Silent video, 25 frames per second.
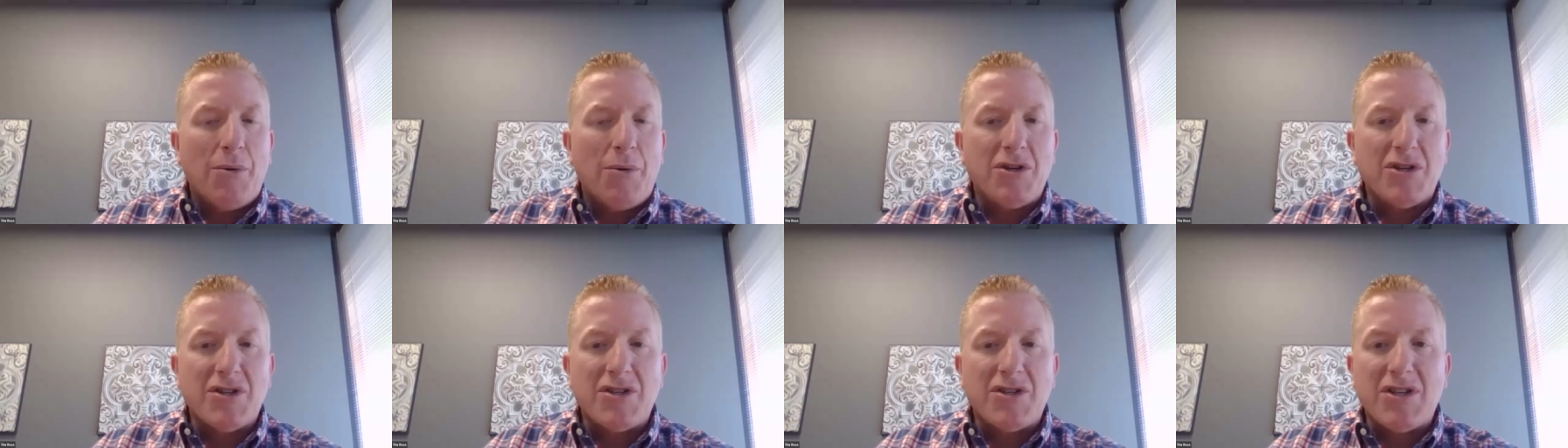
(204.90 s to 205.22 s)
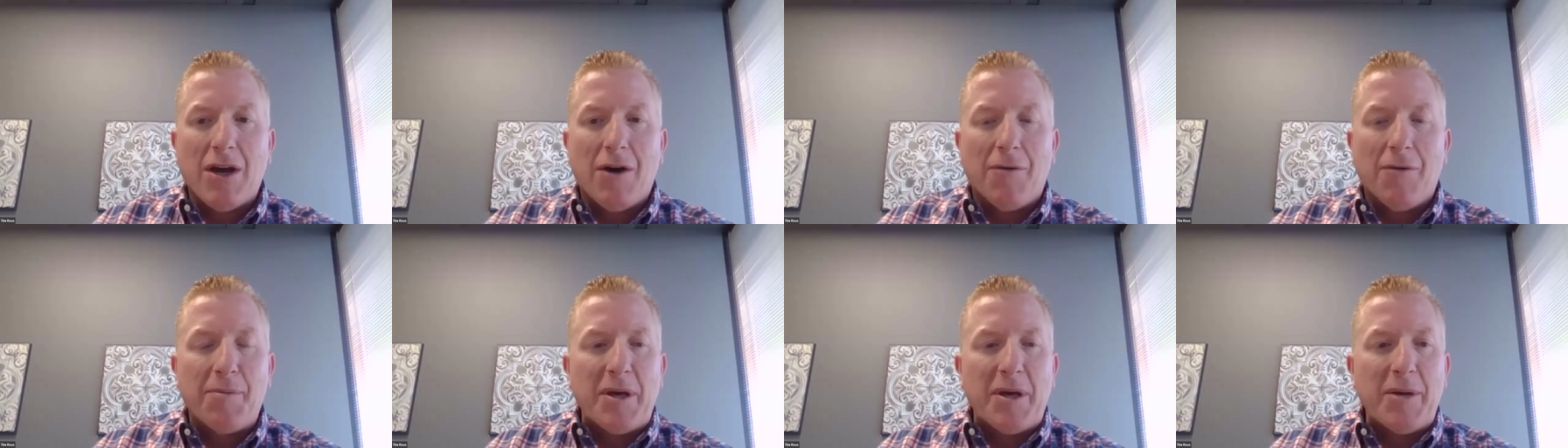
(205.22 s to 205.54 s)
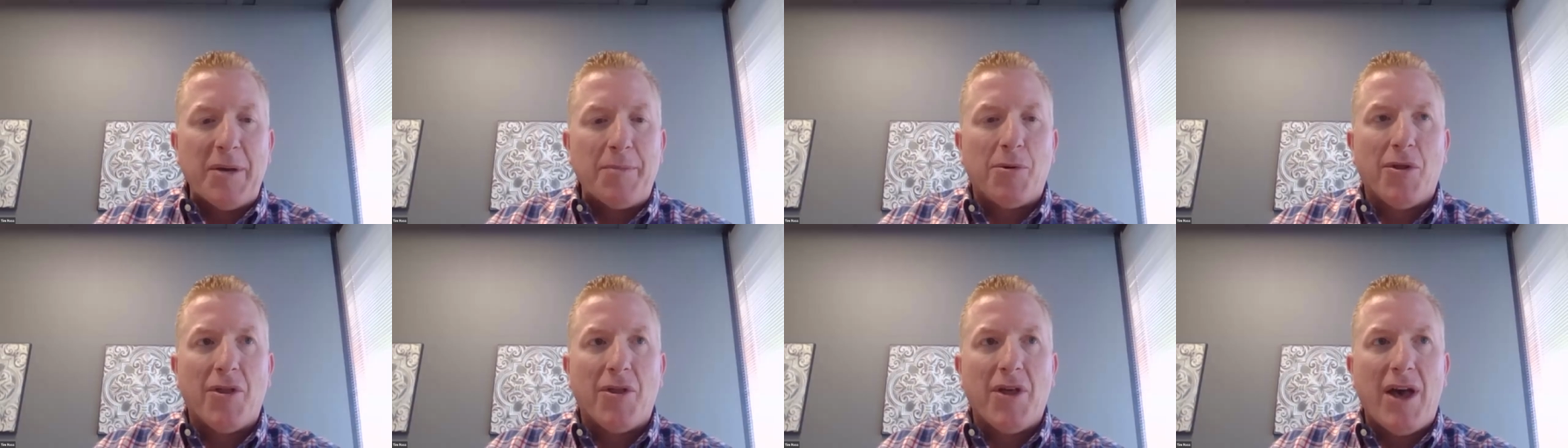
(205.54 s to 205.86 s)
would just tell
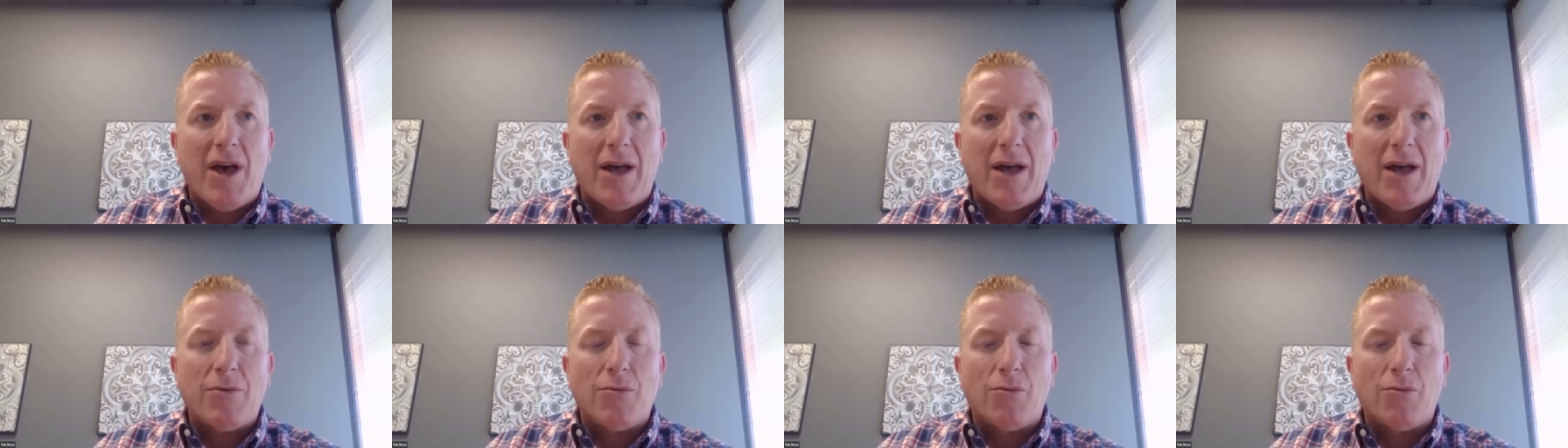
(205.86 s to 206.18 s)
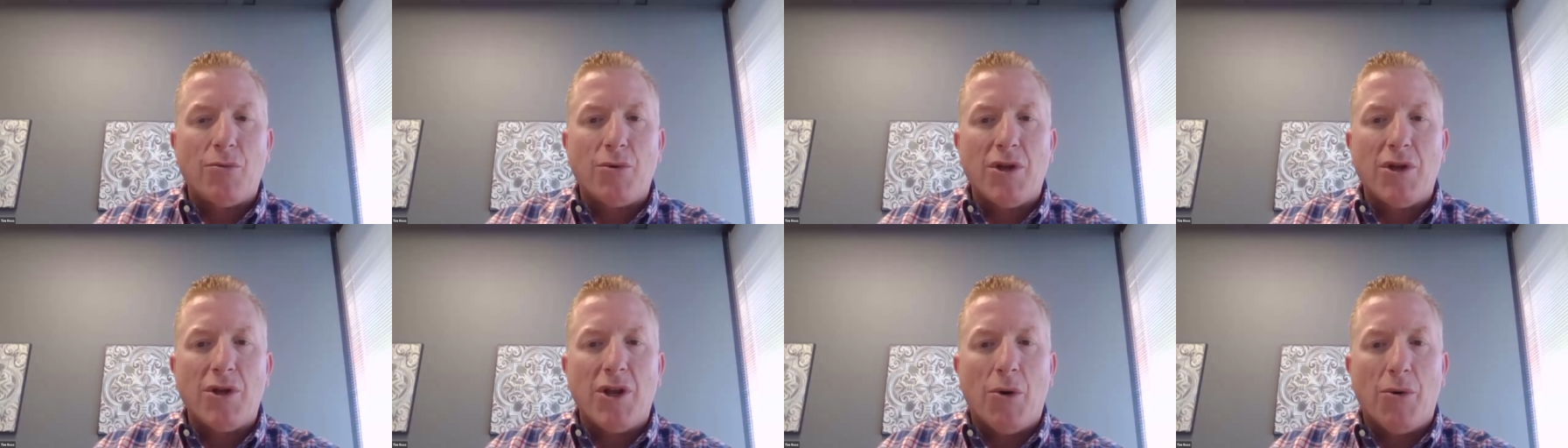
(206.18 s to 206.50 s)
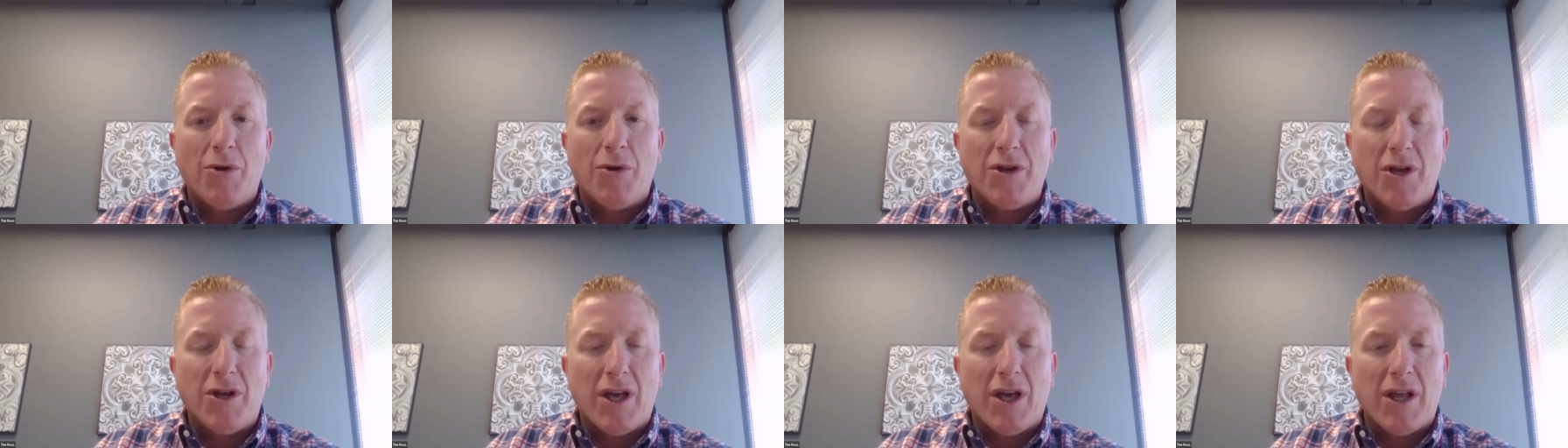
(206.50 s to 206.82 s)
people that,
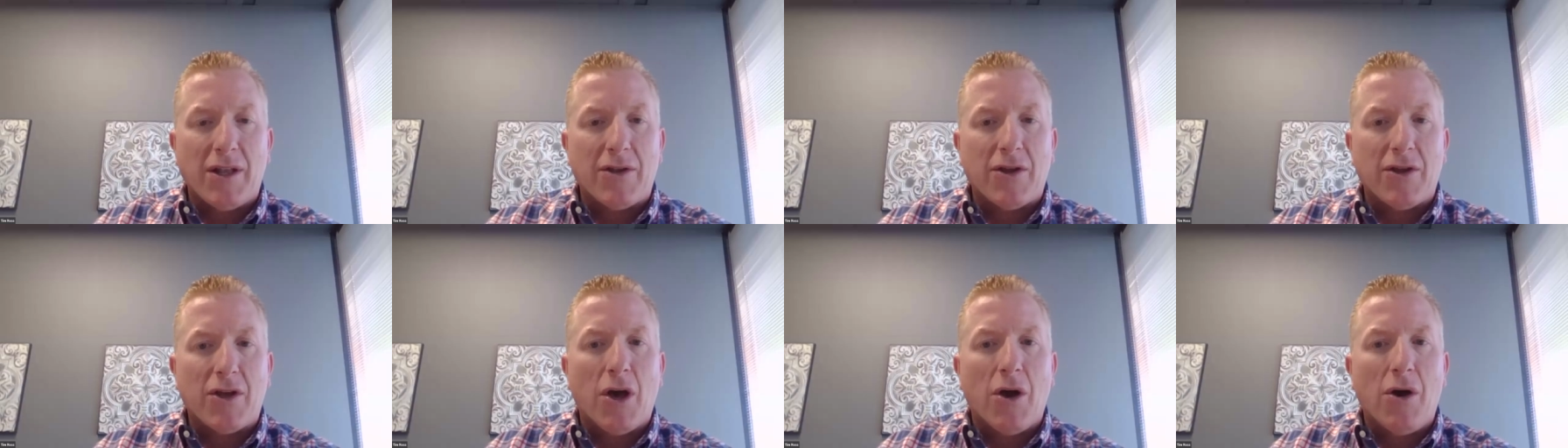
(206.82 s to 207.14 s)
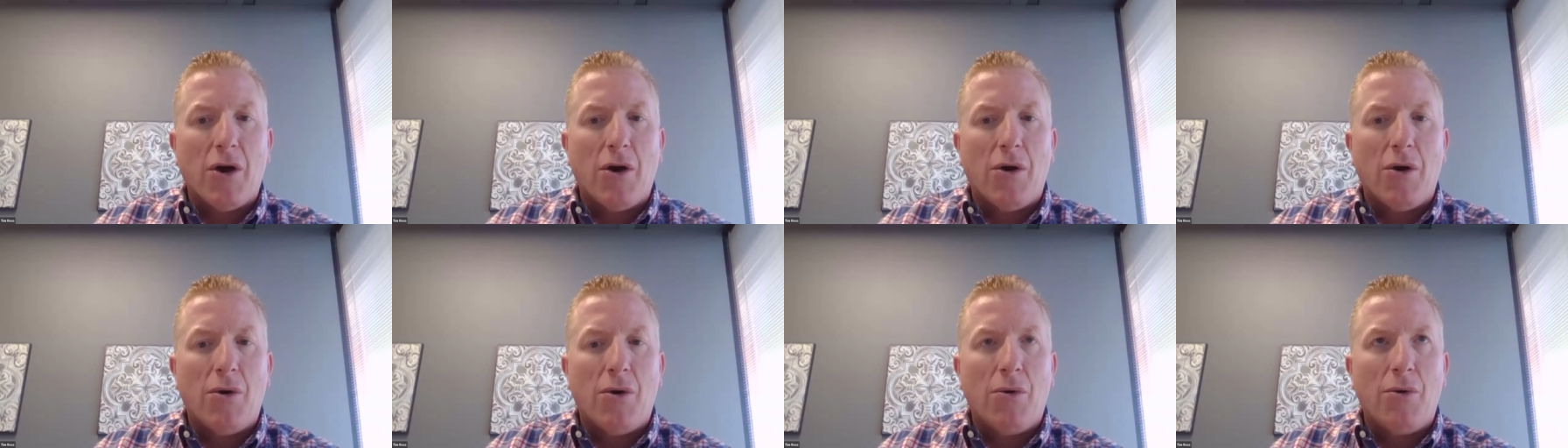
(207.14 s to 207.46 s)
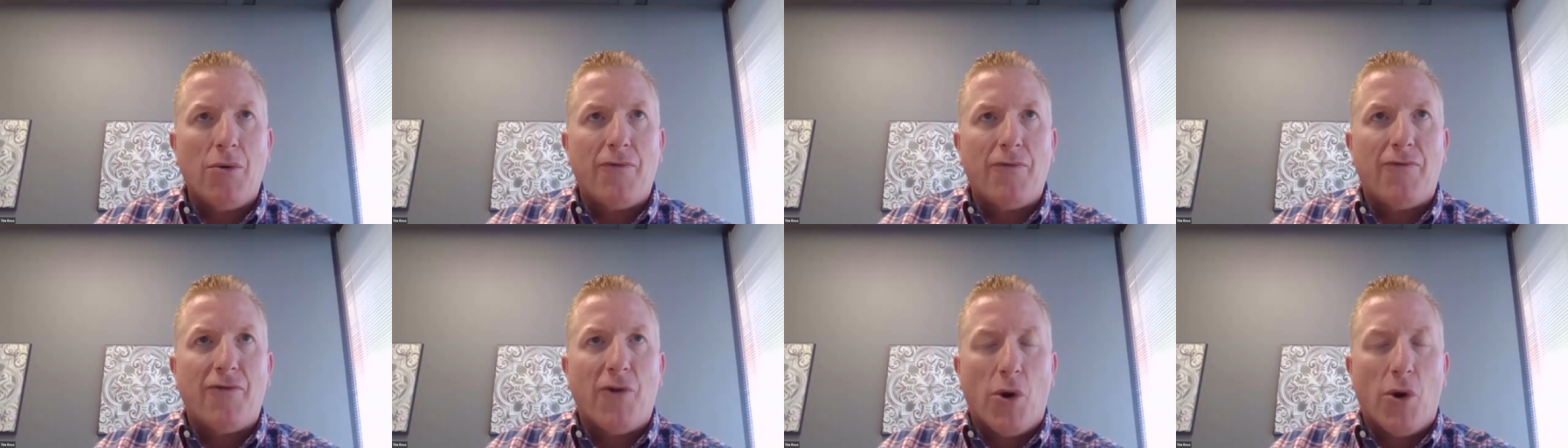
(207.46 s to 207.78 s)
when you get to
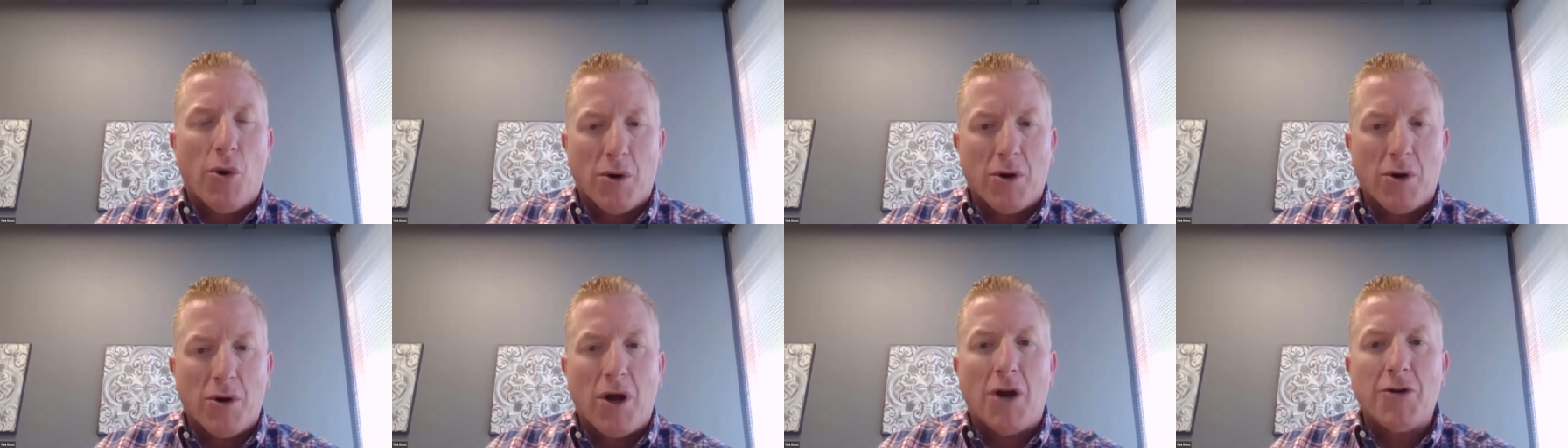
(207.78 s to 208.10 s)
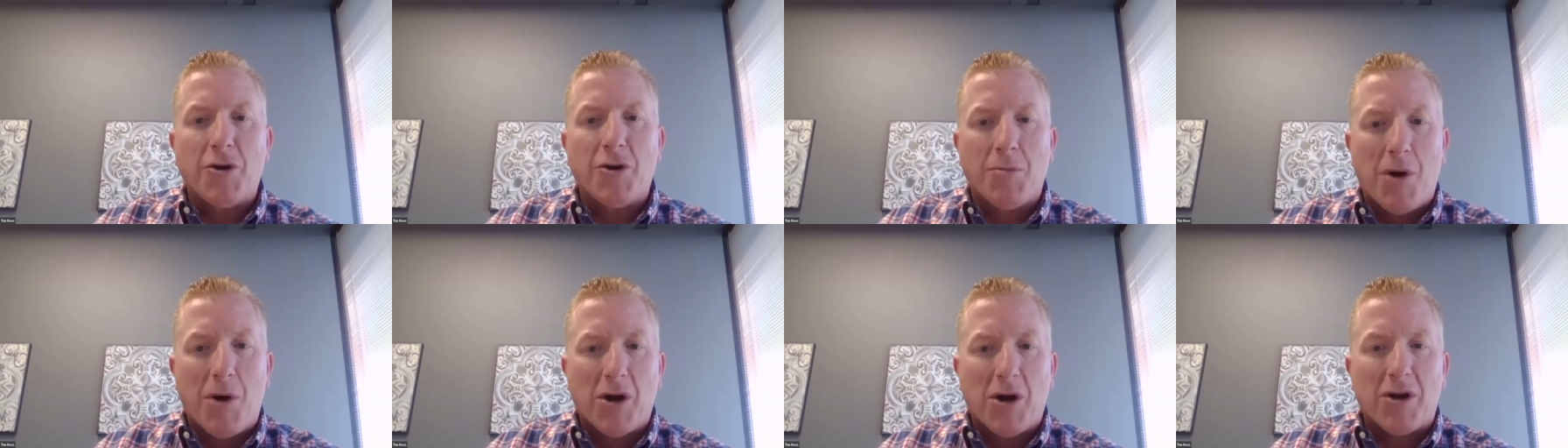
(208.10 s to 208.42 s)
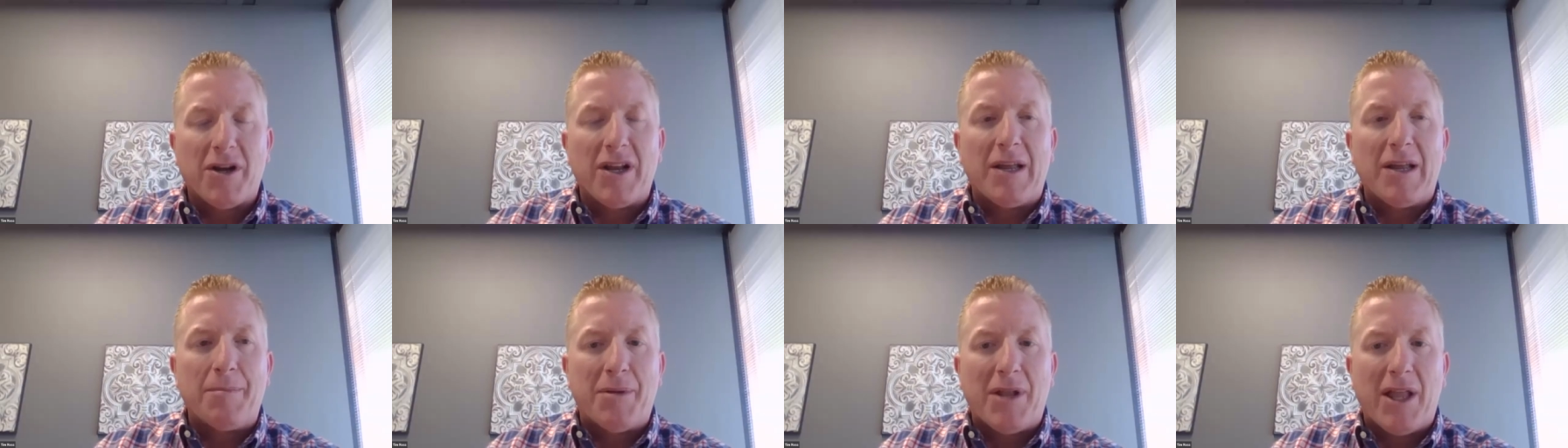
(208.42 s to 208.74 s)
go forward on your
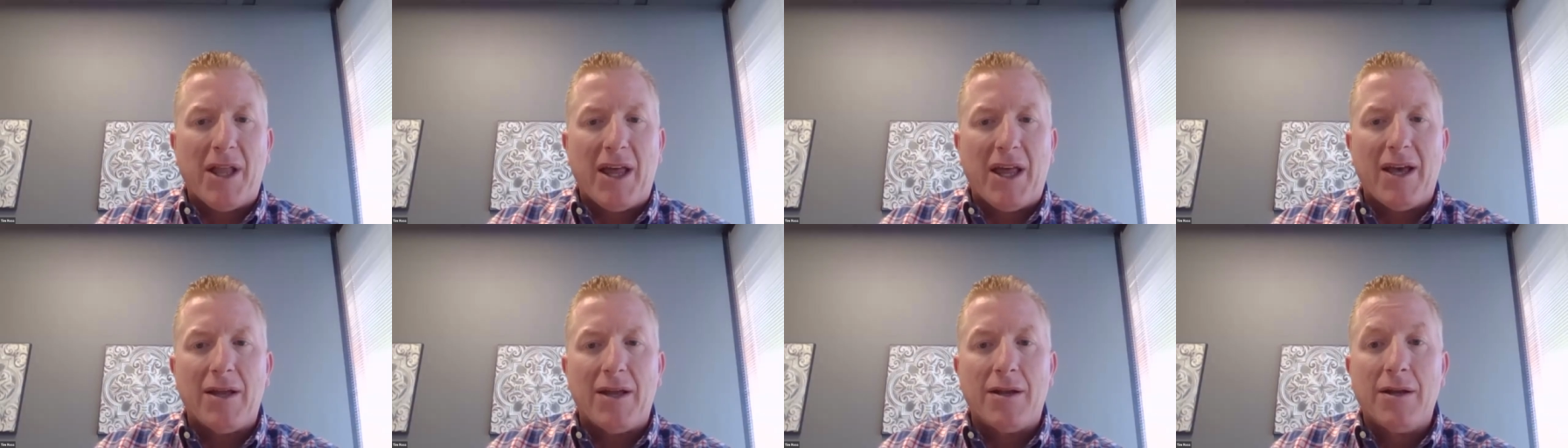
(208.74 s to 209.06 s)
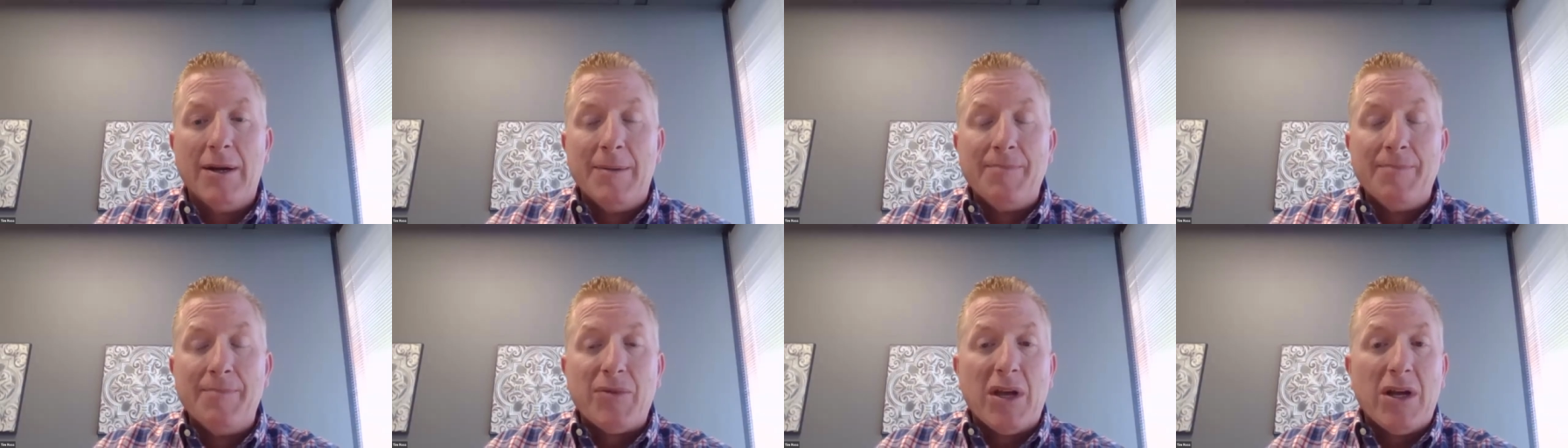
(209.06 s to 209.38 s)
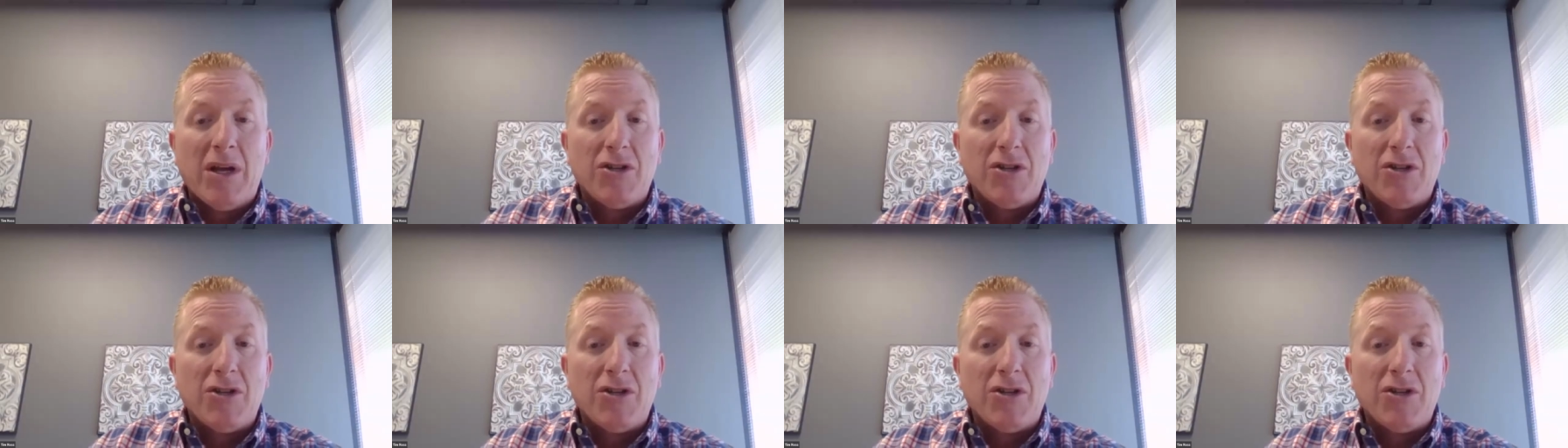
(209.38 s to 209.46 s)
marketing plan,